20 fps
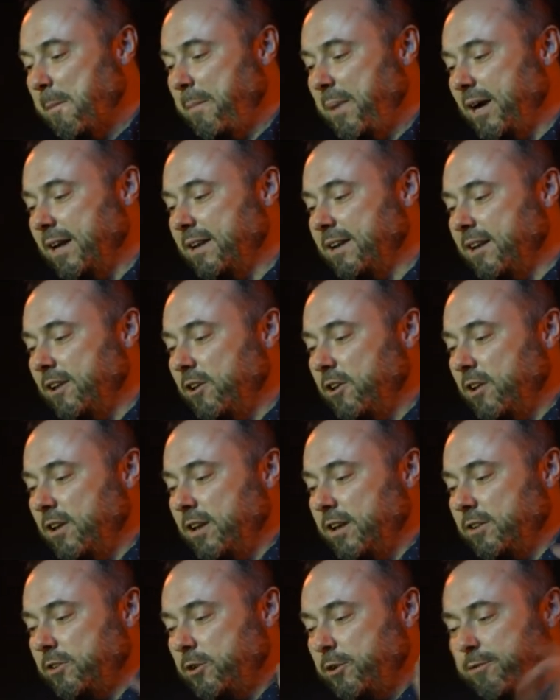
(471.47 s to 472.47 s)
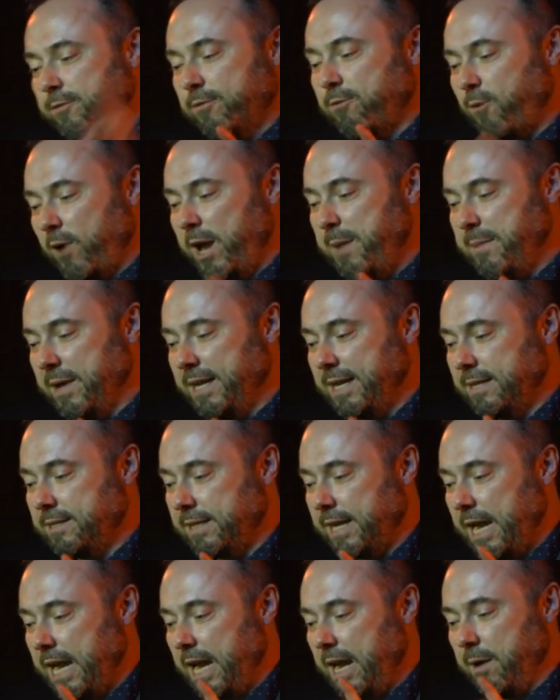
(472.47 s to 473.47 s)
But to frame it as
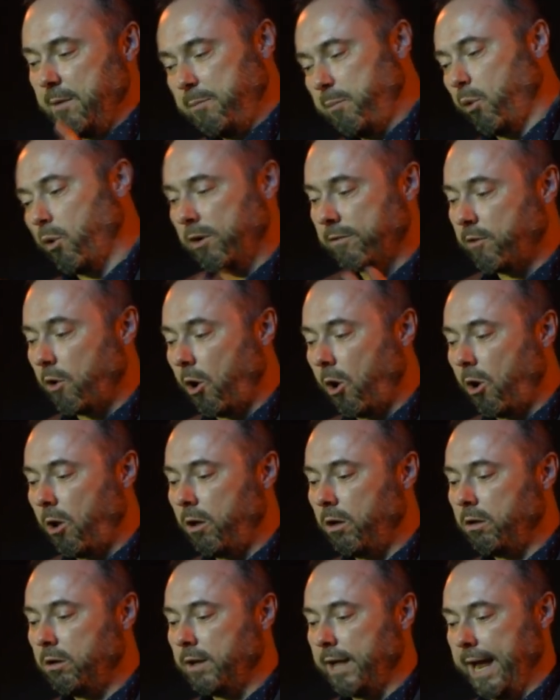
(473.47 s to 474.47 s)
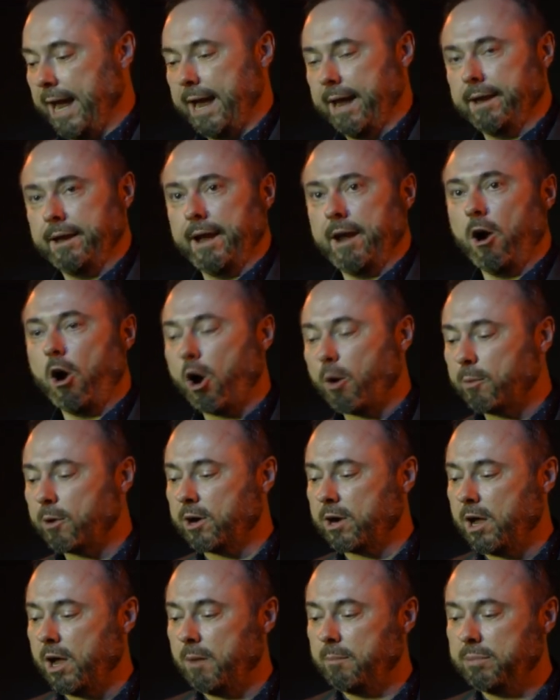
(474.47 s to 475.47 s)
a port of call and a harbor
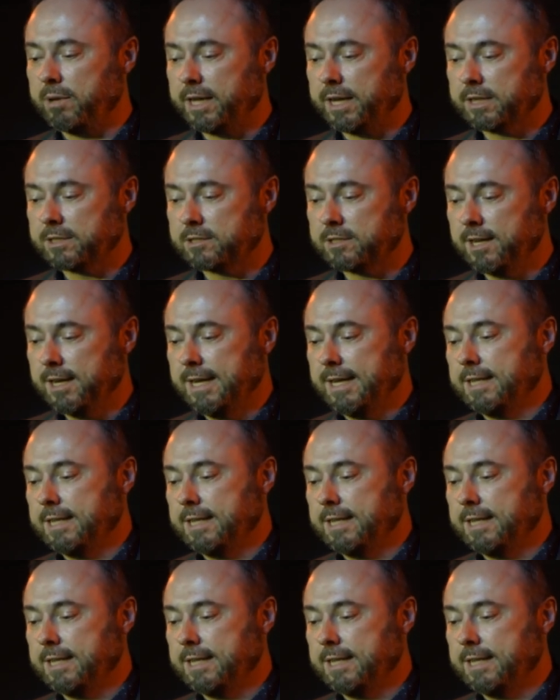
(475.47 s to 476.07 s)
complex,